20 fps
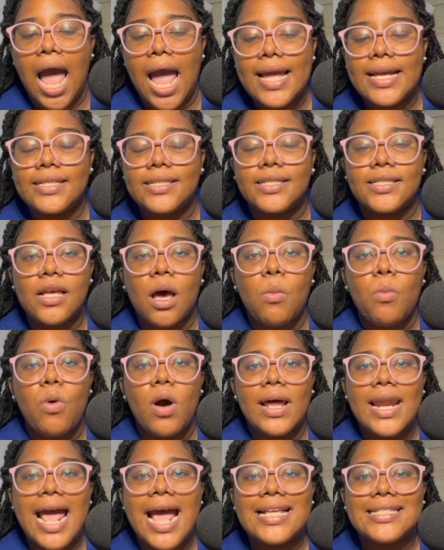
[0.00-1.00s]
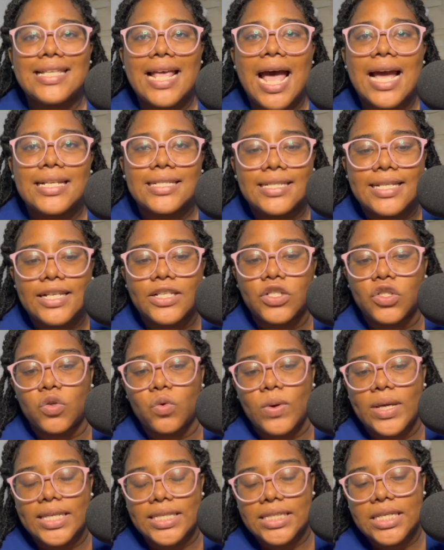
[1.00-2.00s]
is someone has access
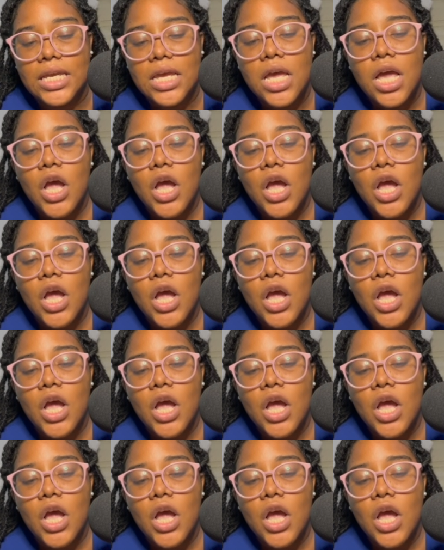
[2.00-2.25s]
to it.